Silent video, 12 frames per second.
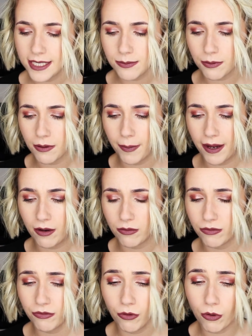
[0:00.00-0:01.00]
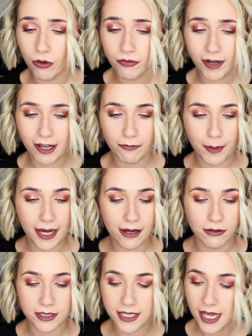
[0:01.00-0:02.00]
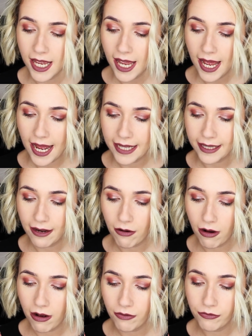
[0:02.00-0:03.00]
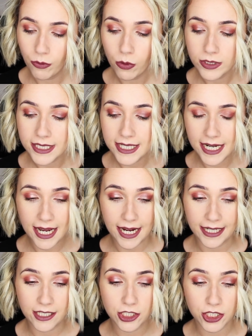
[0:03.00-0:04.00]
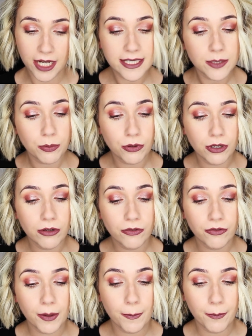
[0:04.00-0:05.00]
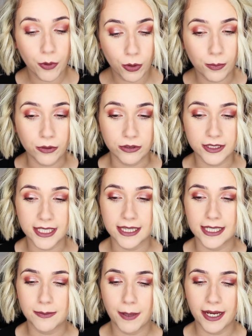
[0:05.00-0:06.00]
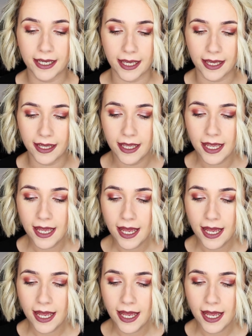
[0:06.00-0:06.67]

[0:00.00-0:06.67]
These were about £4 or £5, and there are 49 shatterproof baubles in this packet.